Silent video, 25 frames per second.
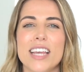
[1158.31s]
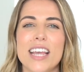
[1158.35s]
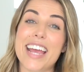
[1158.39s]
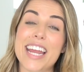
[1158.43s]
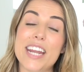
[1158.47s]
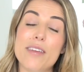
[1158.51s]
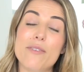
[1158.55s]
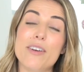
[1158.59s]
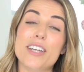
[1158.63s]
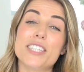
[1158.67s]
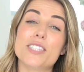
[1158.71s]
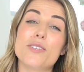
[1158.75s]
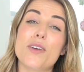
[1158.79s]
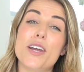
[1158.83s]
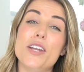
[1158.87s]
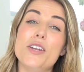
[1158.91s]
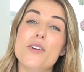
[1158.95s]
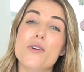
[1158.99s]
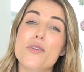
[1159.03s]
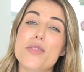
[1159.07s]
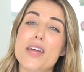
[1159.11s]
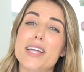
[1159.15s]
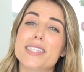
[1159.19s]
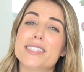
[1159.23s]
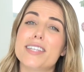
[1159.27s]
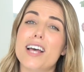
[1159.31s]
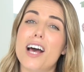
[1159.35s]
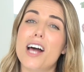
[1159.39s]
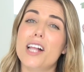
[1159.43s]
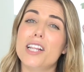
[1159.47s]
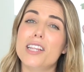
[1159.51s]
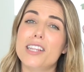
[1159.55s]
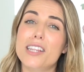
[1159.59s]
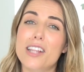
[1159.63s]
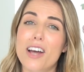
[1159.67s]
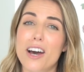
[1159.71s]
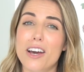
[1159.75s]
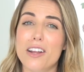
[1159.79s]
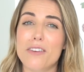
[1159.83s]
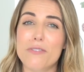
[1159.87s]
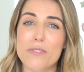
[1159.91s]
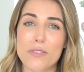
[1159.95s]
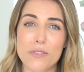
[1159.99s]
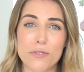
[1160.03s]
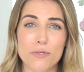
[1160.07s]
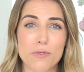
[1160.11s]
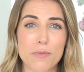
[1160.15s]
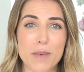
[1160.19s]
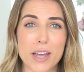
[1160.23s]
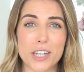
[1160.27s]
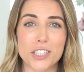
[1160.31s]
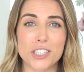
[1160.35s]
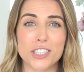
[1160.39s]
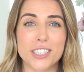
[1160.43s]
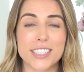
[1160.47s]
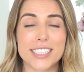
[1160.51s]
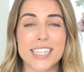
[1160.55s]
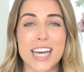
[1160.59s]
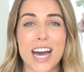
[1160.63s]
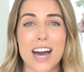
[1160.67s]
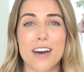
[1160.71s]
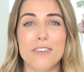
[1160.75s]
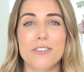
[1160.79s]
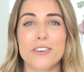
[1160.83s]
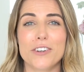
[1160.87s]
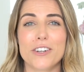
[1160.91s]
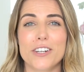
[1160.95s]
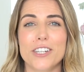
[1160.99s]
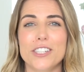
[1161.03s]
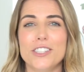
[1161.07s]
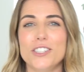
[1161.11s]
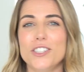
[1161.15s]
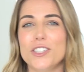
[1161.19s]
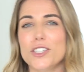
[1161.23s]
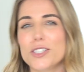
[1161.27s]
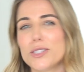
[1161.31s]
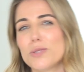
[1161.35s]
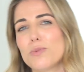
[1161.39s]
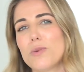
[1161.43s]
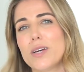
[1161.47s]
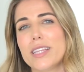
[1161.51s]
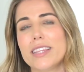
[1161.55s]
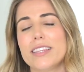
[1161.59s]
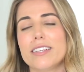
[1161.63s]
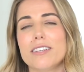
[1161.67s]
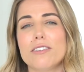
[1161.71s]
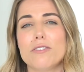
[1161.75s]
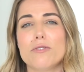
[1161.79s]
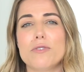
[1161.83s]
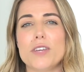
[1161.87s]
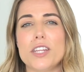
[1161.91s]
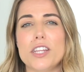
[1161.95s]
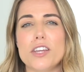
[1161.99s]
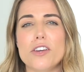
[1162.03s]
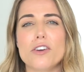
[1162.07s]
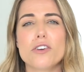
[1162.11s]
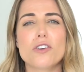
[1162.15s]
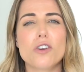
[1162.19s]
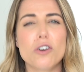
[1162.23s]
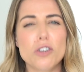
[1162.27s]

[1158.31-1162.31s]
Anyway, so I know that's a lot of information to cover in just one little video.